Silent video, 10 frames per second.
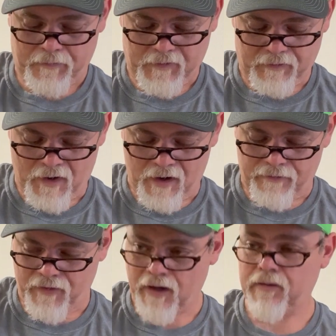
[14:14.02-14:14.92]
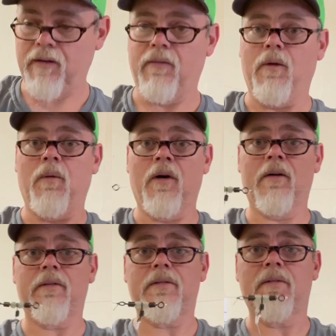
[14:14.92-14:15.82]
It's very effective, it
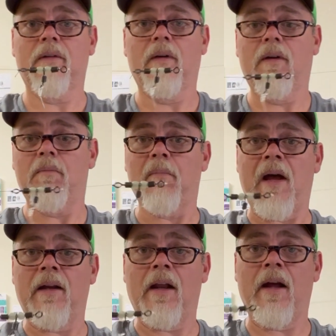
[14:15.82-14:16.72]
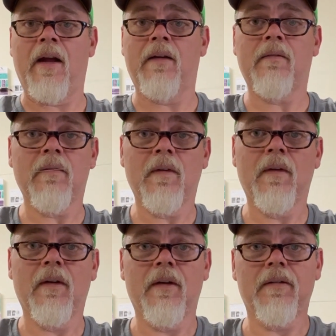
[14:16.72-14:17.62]
works. Main line,
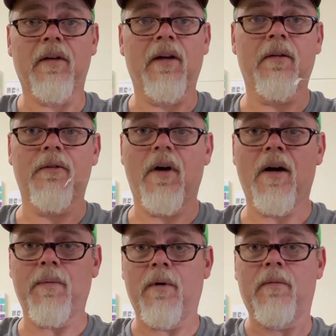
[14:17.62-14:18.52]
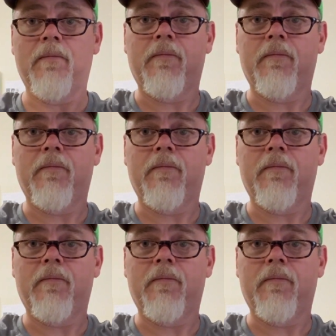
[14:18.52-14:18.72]
sinker dropper,